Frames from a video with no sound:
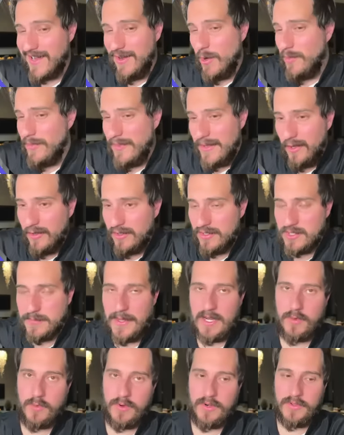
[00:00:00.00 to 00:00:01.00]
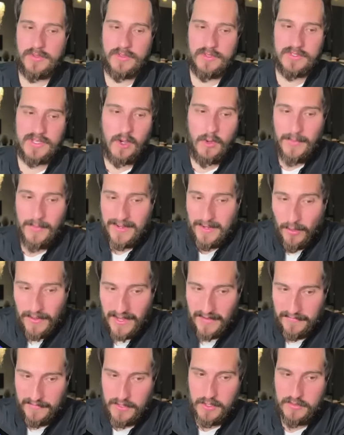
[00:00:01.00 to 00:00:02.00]
I hope they all expire worthless. I hope I don't
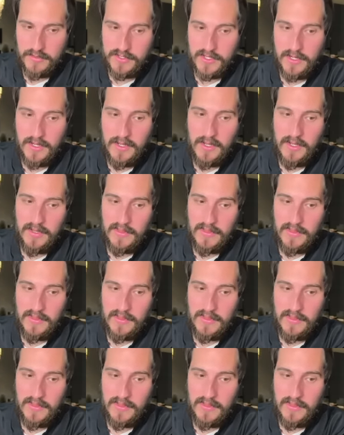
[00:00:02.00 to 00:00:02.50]
have to use it.